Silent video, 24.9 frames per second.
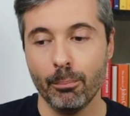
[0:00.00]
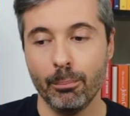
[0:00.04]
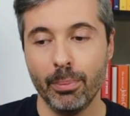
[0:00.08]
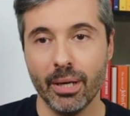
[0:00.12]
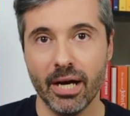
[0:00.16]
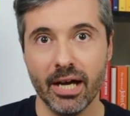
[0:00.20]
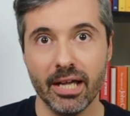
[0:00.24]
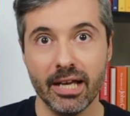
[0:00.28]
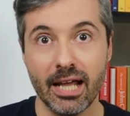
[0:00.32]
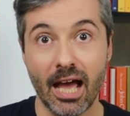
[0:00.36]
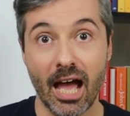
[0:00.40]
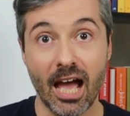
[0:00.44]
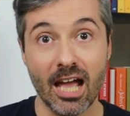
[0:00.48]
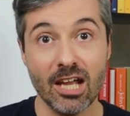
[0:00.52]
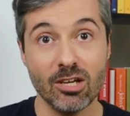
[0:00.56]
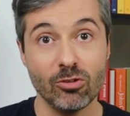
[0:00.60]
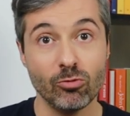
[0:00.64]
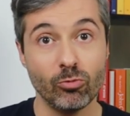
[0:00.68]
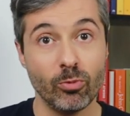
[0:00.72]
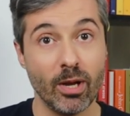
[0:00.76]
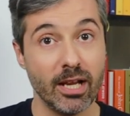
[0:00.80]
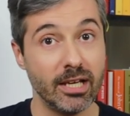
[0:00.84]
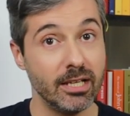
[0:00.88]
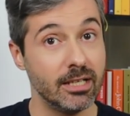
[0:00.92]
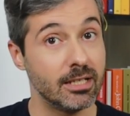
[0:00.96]
but I
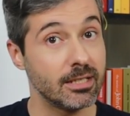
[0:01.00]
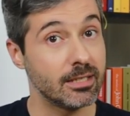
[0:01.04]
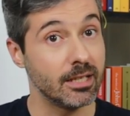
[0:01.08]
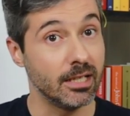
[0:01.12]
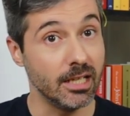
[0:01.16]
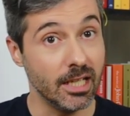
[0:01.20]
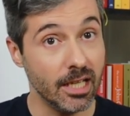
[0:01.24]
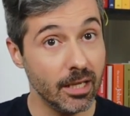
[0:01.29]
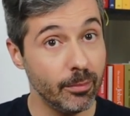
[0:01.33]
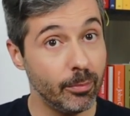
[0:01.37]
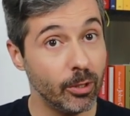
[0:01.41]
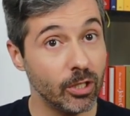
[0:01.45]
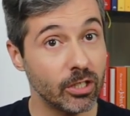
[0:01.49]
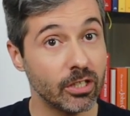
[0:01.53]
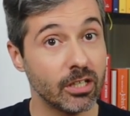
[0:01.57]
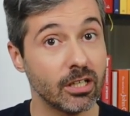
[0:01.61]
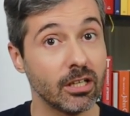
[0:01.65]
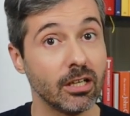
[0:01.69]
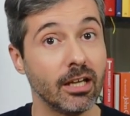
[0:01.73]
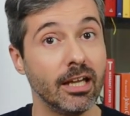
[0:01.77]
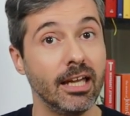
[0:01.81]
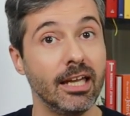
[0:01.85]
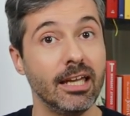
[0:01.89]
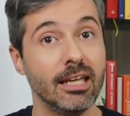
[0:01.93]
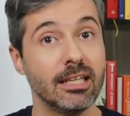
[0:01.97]
read it as an ebook
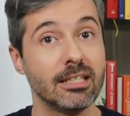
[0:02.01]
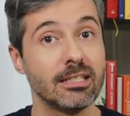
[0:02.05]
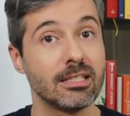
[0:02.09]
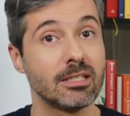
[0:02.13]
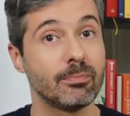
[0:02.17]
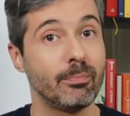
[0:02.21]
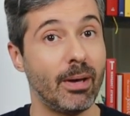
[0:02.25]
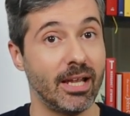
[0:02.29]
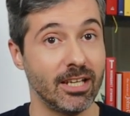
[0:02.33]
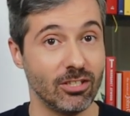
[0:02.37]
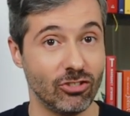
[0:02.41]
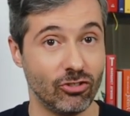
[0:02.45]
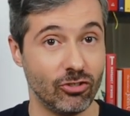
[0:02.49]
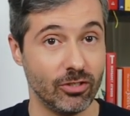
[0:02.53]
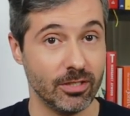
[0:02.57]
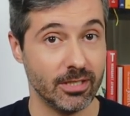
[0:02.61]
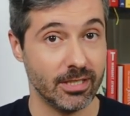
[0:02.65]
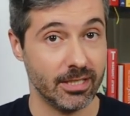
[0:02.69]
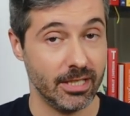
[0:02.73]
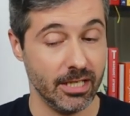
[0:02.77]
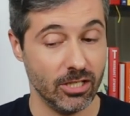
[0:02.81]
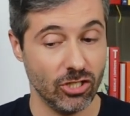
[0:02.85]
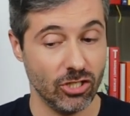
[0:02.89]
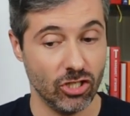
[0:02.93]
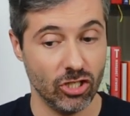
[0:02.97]
in Spanish
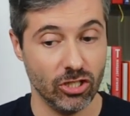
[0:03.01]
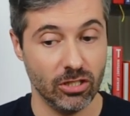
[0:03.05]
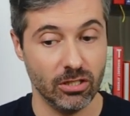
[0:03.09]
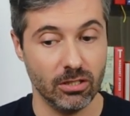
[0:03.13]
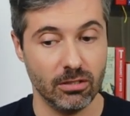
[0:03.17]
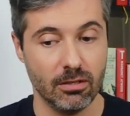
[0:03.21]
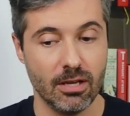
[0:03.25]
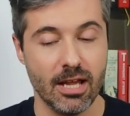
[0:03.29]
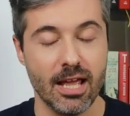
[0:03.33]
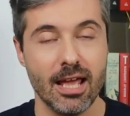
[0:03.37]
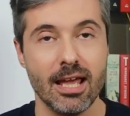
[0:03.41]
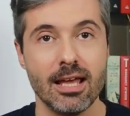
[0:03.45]
translation.